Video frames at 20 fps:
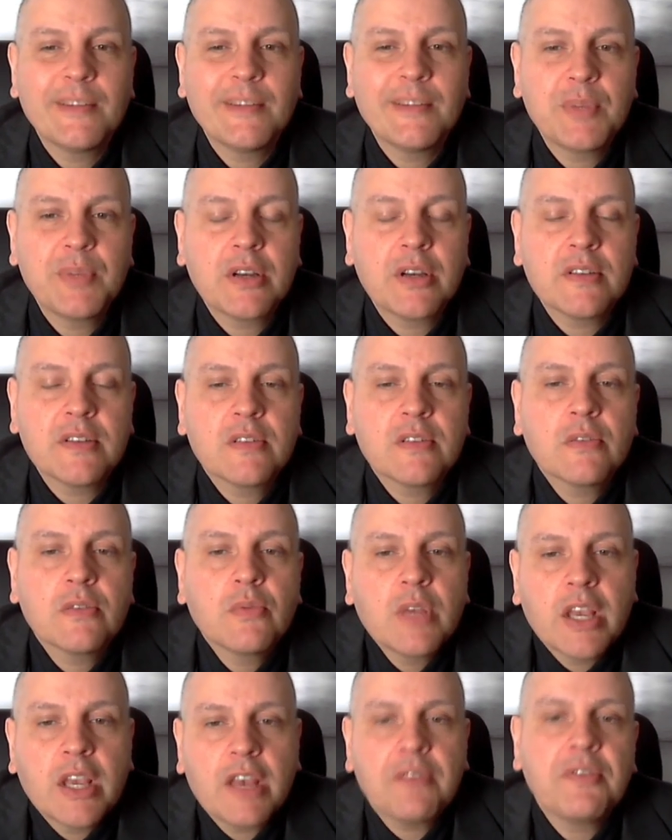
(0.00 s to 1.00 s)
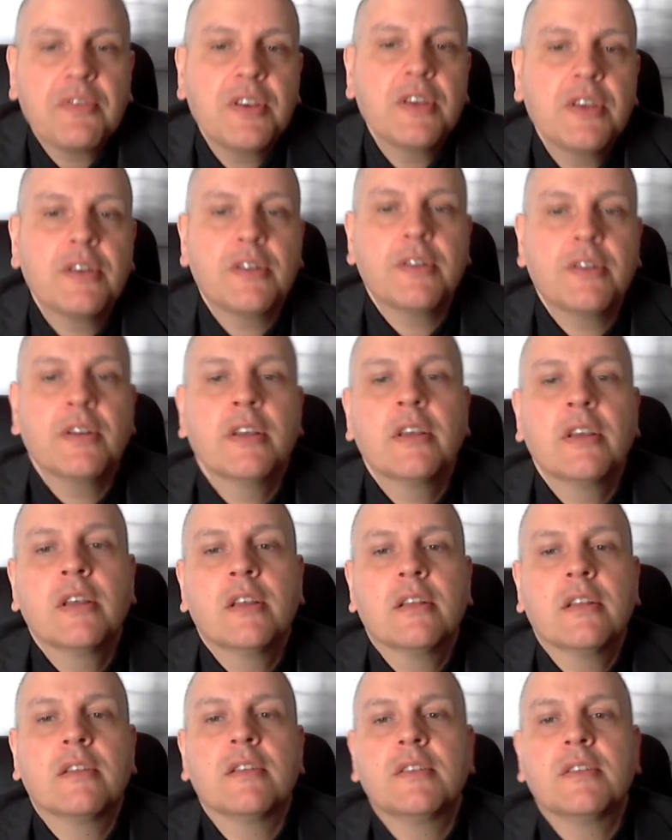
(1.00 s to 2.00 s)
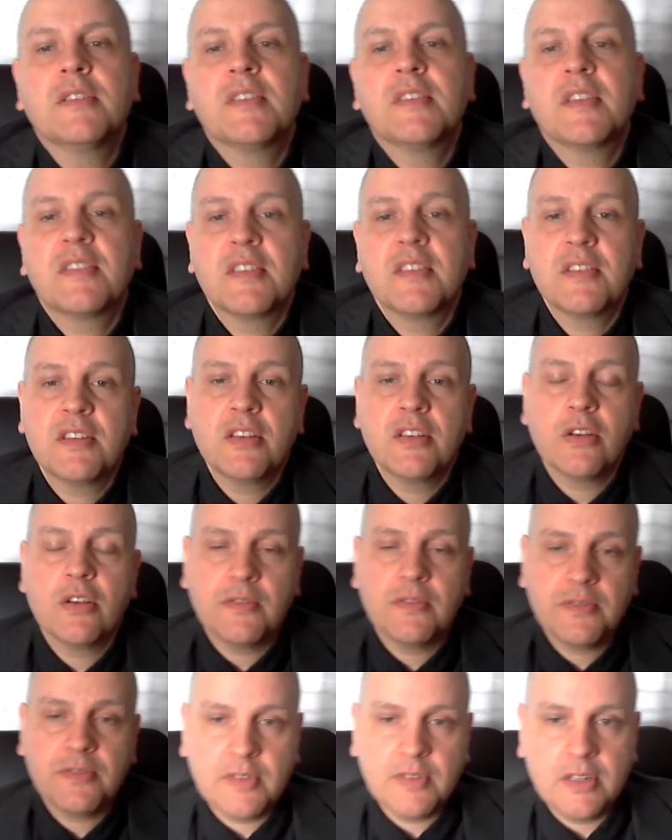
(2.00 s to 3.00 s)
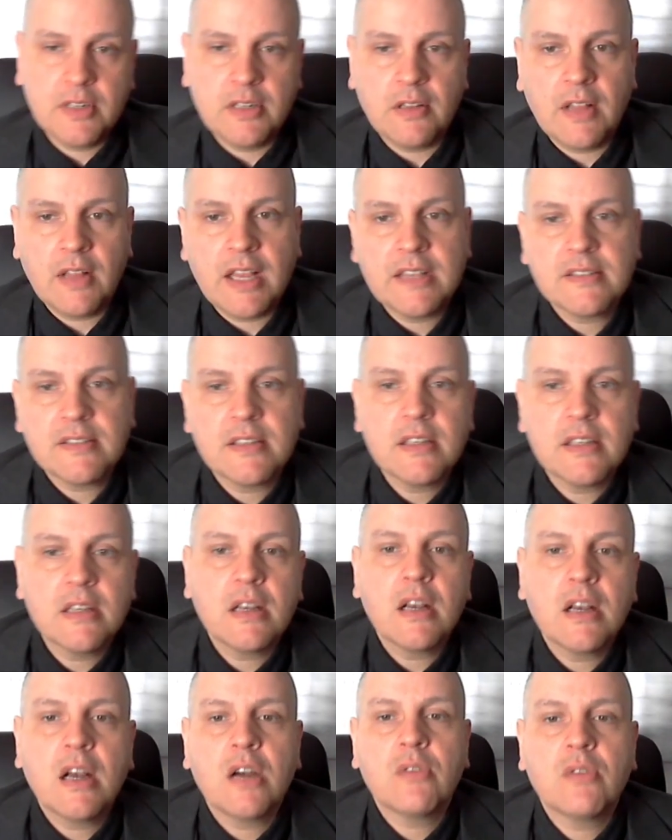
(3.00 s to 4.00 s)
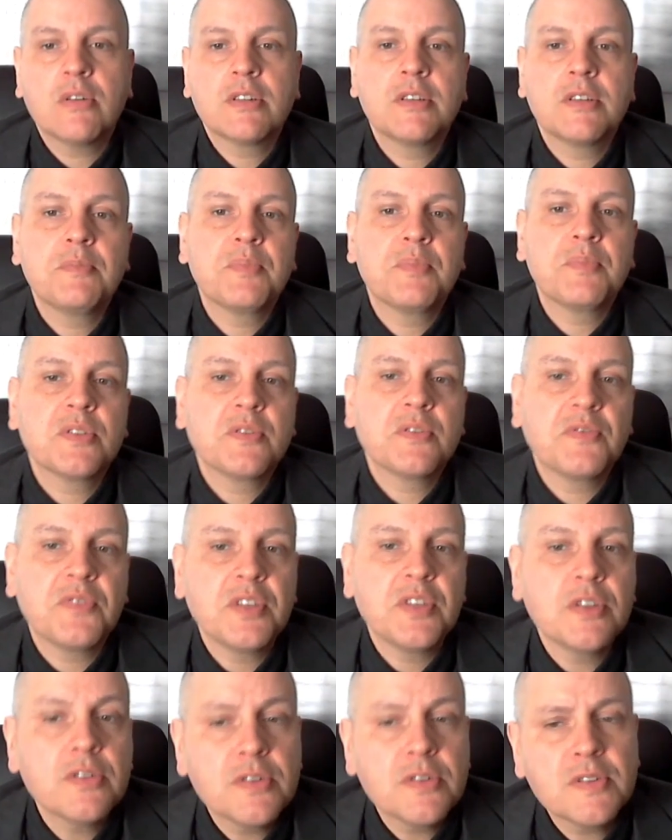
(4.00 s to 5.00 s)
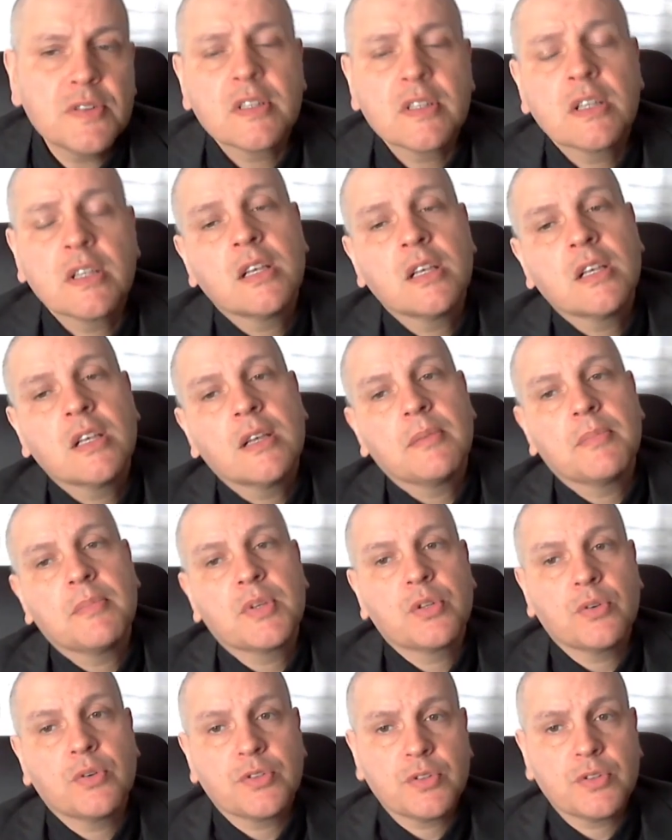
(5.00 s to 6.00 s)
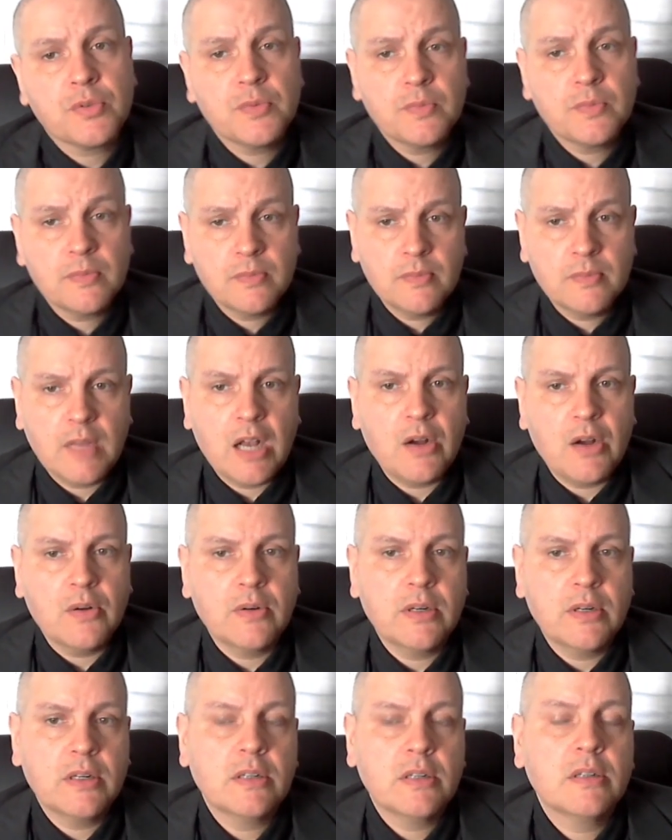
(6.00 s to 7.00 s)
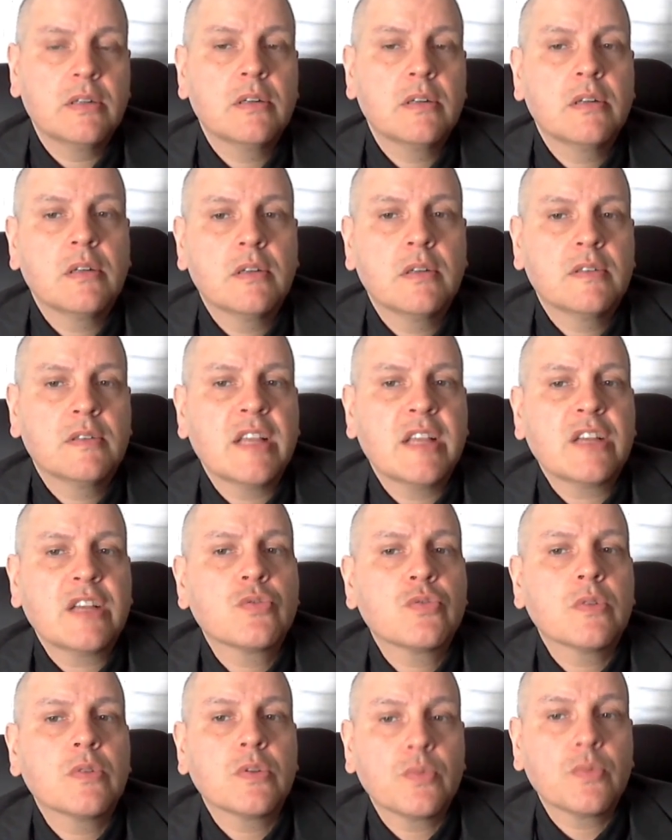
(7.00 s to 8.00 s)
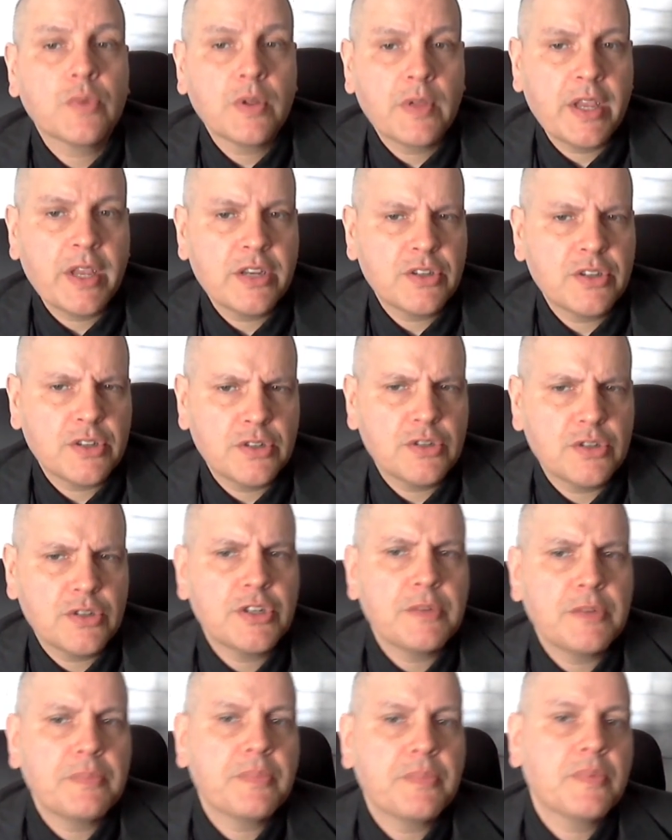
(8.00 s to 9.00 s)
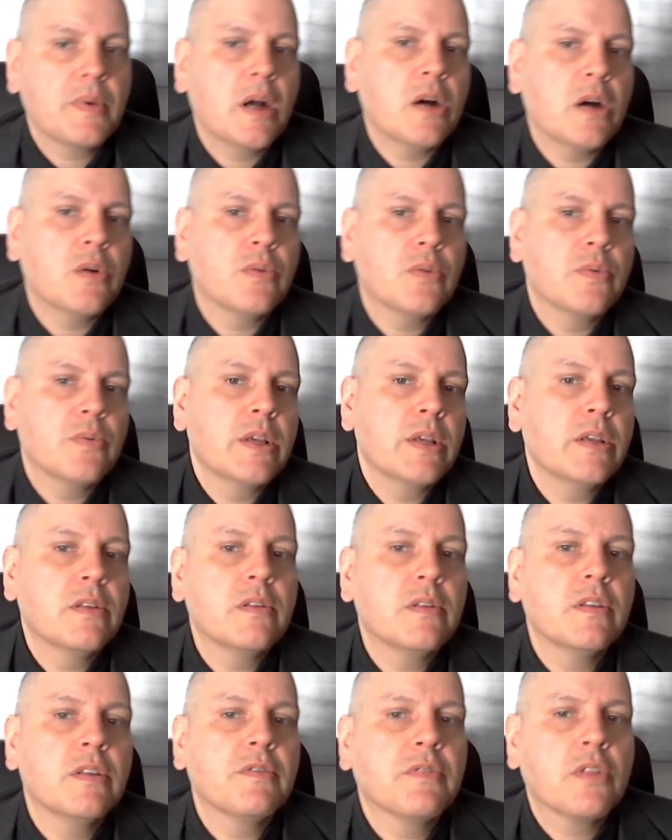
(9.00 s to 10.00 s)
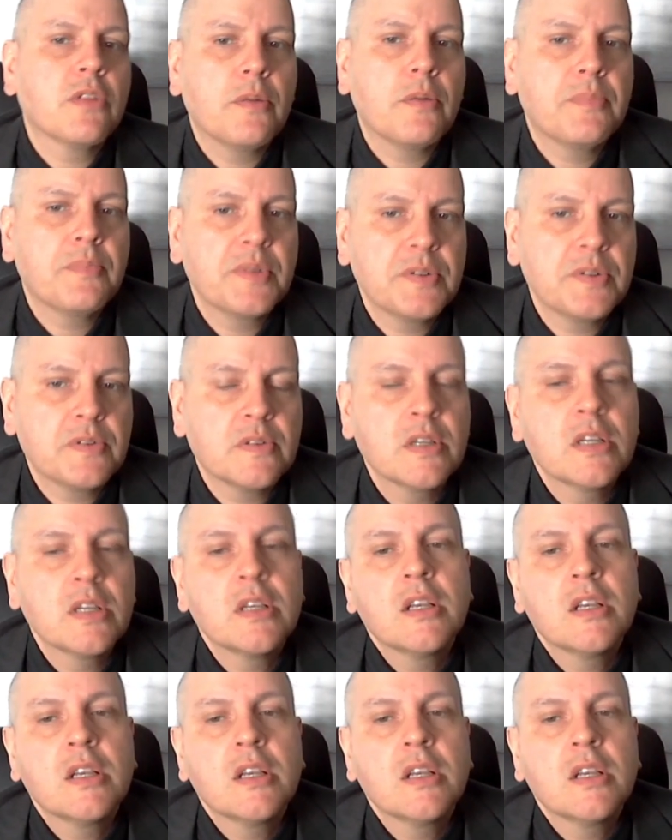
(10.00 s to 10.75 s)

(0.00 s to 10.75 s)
Because we have here the necessity of analyzing our deepest fears, but also our sexual relationship, how we develop it.